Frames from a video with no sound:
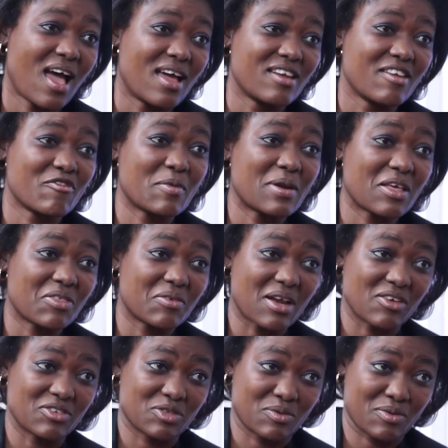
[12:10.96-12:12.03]
and yeah. everybody thought
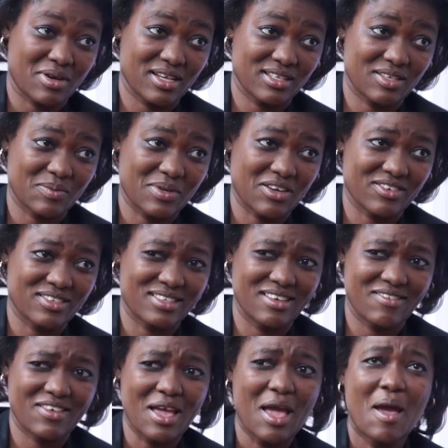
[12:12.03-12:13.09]
I was crazy when I was
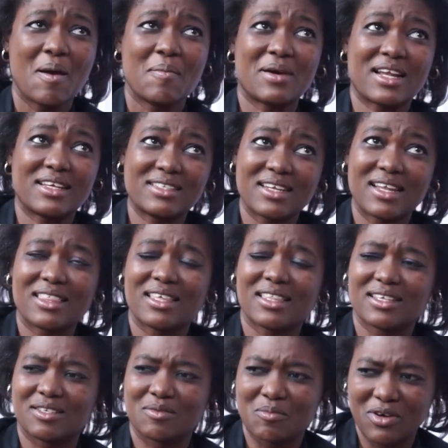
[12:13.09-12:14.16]
leaving. But I said, I think
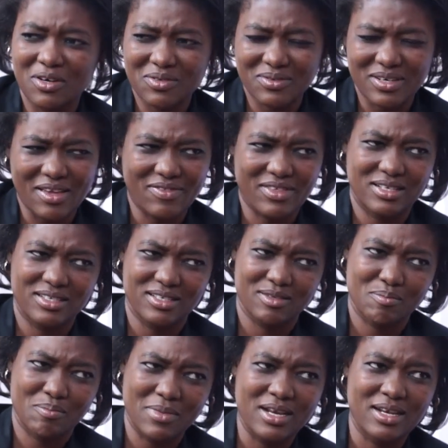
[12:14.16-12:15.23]
there's more to life than
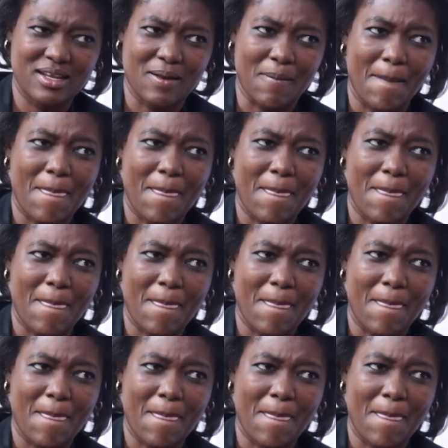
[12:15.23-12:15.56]
just money.